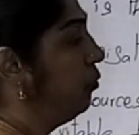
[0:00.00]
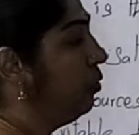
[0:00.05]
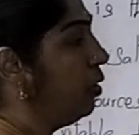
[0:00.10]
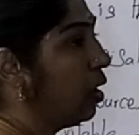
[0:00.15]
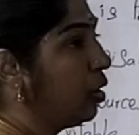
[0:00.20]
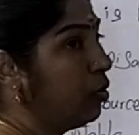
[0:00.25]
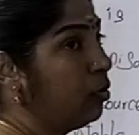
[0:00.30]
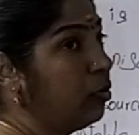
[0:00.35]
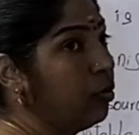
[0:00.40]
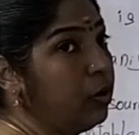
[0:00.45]
We
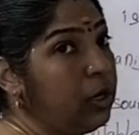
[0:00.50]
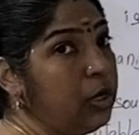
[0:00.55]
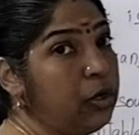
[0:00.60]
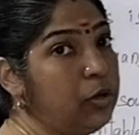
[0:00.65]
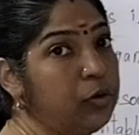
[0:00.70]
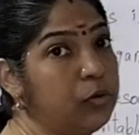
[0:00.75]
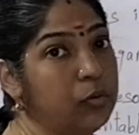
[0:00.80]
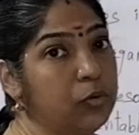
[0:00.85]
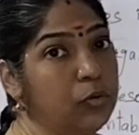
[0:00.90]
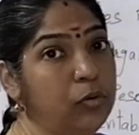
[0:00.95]
are
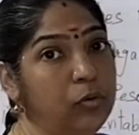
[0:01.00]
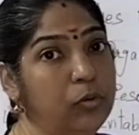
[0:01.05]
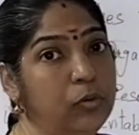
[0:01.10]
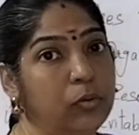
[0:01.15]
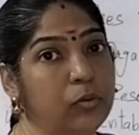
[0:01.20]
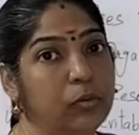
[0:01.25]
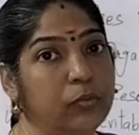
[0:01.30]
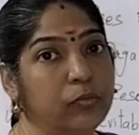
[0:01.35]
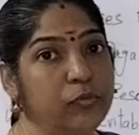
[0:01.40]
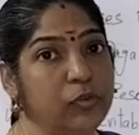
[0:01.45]
going to,
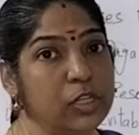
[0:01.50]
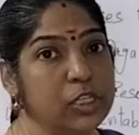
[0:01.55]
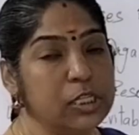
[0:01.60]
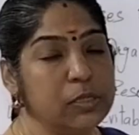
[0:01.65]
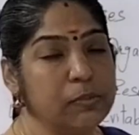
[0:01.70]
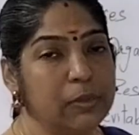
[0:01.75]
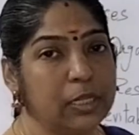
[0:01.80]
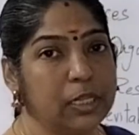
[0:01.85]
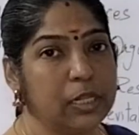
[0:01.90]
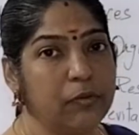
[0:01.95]
which
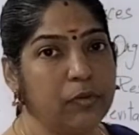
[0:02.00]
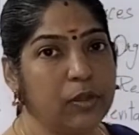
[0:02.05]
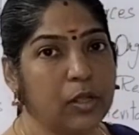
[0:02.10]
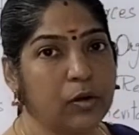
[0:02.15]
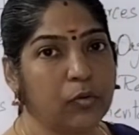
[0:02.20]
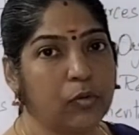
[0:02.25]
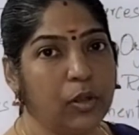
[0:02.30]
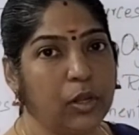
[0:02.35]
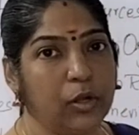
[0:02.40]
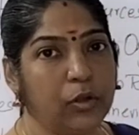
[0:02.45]
method we
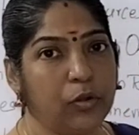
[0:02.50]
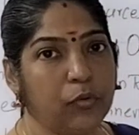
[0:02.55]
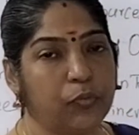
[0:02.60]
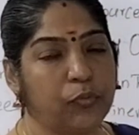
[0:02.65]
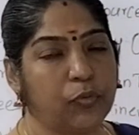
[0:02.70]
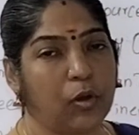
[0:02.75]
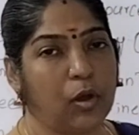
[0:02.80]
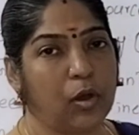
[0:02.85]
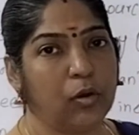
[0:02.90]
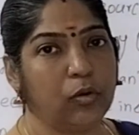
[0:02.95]
are going to
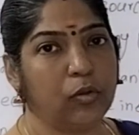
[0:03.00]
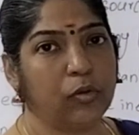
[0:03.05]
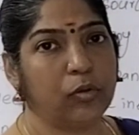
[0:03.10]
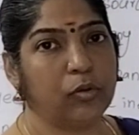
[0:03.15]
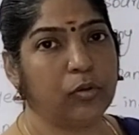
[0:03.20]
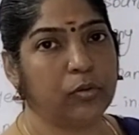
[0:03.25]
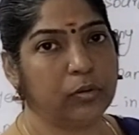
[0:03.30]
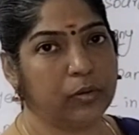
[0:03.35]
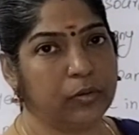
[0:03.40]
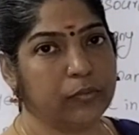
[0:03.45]

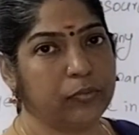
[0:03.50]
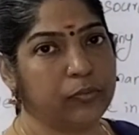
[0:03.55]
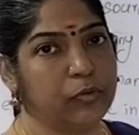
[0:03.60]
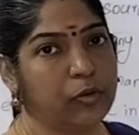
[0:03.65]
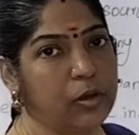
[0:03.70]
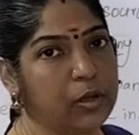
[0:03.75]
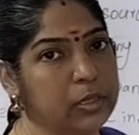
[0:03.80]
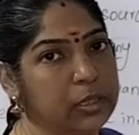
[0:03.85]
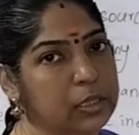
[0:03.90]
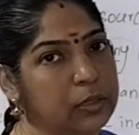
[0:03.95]
follow
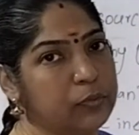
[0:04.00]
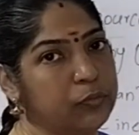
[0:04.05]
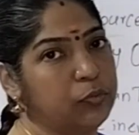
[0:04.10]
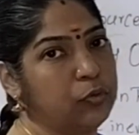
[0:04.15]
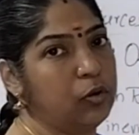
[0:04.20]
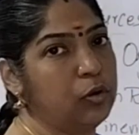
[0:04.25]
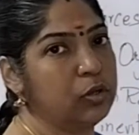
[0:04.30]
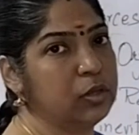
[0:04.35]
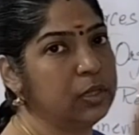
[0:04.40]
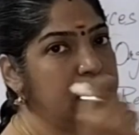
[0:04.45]
for the
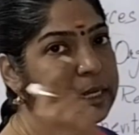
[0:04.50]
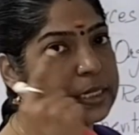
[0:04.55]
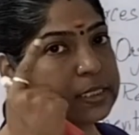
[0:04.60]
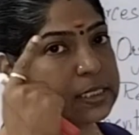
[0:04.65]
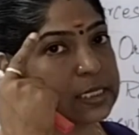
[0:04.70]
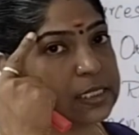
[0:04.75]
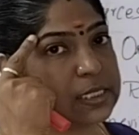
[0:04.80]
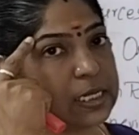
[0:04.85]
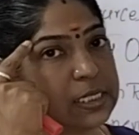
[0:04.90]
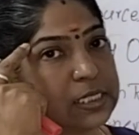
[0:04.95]
4th
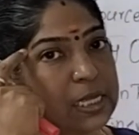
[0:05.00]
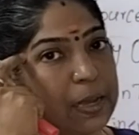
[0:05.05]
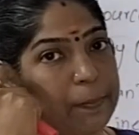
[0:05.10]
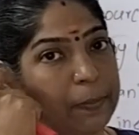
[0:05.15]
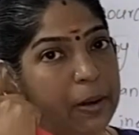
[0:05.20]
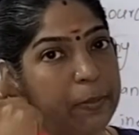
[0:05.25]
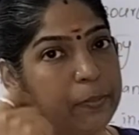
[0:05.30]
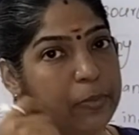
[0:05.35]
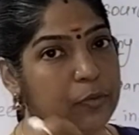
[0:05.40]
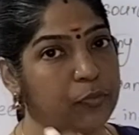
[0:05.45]
exercise
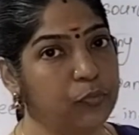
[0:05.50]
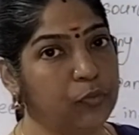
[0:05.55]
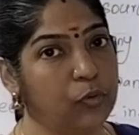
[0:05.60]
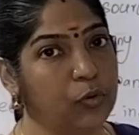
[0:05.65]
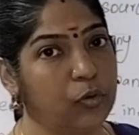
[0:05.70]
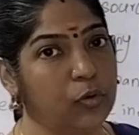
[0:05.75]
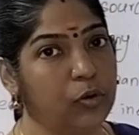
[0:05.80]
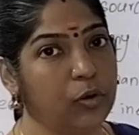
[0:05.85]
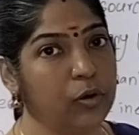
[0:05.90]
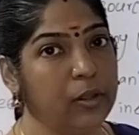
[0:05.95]
sum number
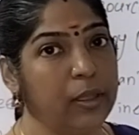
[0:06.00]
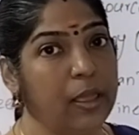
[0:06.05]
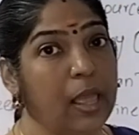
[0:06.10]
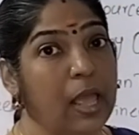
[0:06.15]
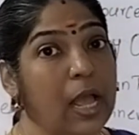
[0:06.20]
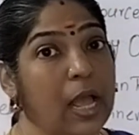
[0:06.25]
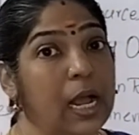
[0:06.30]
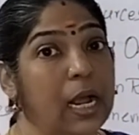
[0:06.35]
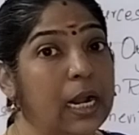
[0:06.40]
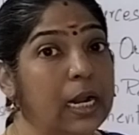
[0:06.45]
4?
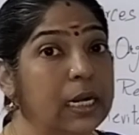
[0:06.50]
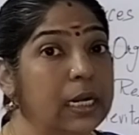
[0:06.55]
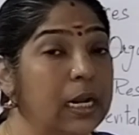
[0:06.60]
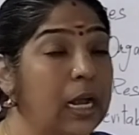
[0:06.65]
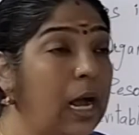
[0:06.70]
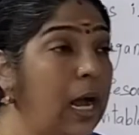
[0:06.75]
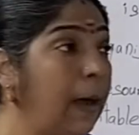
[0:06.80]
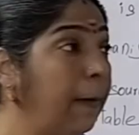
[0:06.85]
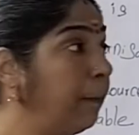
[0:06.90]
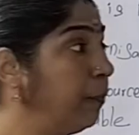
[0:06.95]

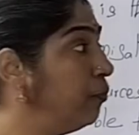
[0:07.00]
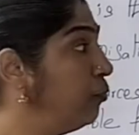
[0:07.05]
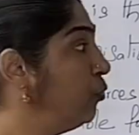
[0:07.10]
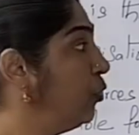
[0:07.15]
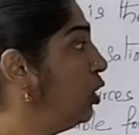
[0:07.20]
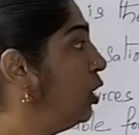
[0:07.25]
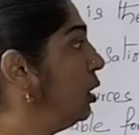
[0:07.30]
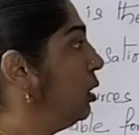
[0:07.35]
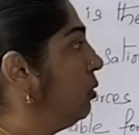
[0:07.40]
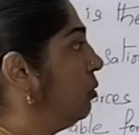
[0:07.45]

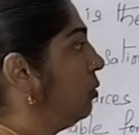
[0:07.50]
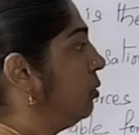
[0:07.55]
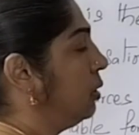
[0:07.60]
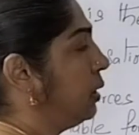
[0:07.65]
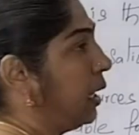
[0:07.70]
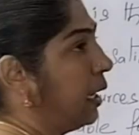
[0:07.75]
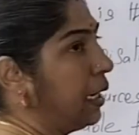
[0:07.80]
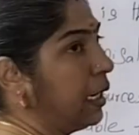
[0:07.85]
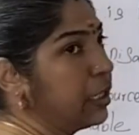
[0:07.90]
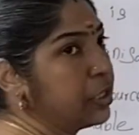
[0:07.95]
Upward
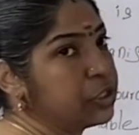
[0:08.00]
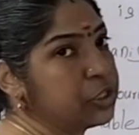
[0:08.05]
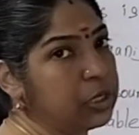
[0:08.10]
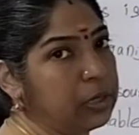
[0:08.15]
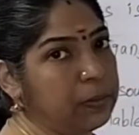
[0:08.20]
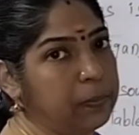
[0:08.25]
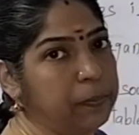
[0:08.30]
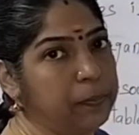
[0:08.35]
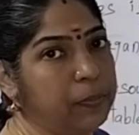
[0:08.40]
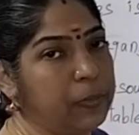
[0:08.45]

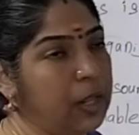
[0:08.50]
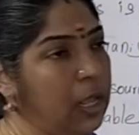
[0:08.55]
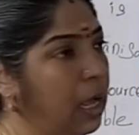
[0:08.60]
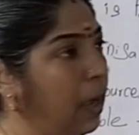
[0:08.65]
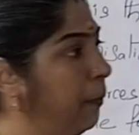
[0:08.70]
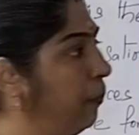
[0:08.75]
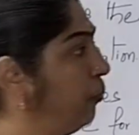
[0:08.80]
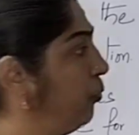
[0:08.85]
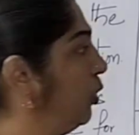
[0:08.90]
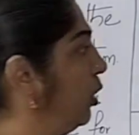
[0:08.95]
direction.
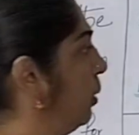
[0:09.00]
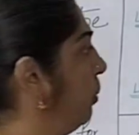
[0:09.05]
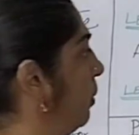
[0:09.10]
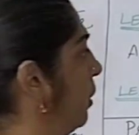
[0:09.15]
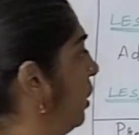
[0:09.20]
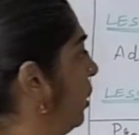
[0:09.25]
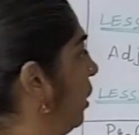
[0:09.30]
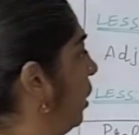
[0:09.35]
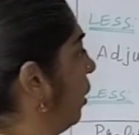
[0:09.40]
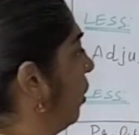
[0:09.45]
Upward
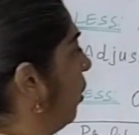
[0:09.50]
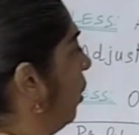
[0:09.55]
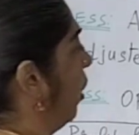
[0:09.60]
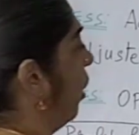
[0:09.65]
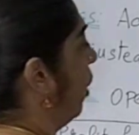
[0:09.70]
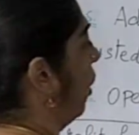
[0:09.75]
method.